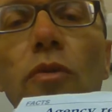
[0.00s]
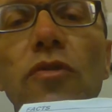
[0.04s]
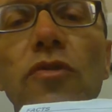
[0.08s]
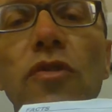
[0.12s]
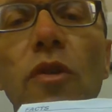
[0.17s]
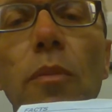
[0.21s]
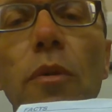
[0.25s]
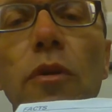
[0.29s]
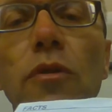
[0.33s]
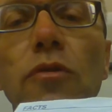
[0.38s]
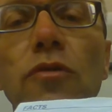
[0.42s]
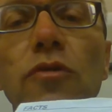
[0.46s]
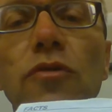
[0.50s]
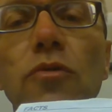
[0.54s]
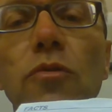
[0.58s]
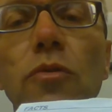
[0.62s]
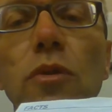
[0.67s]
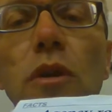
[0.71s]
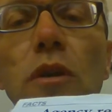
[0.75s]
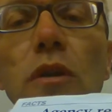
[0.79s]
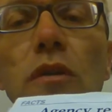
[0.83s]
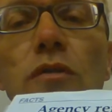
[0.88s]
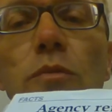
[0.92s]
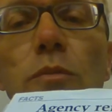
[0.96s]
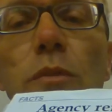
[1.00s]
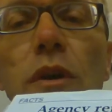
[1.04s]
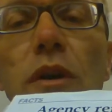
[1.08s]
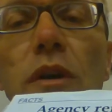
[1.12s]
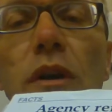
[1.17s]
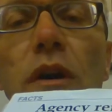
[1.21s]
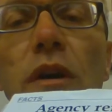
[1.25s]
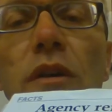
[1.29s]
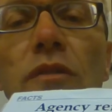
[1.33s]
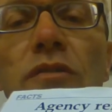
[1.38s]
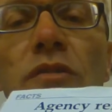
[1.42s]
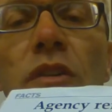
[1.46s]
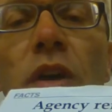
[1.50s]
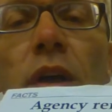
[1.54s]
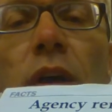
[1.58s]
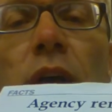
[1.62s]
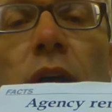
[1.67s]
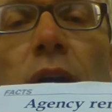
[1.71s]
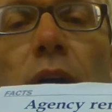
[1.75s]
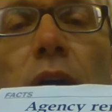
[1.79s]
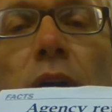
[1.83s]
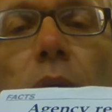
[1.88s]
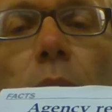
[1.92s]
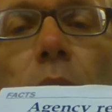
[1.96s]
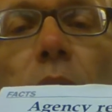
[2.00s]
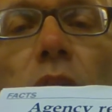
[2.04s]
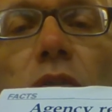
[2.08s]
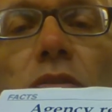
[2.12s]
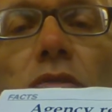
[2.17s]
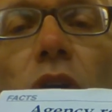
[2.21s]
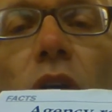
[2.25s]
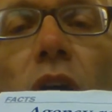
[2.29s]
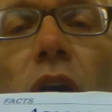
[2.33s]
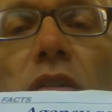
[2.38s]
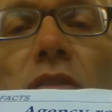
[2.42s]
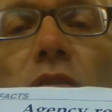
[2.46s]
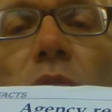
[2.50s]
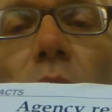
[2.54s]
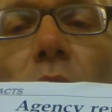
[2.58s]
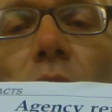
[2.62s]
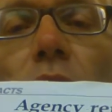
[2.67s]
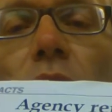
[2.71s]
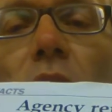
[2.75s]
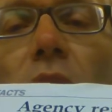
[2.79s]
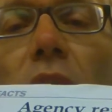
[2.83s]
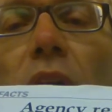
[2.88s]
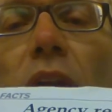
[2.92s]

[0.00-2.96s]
this up on your screen is because it talks about the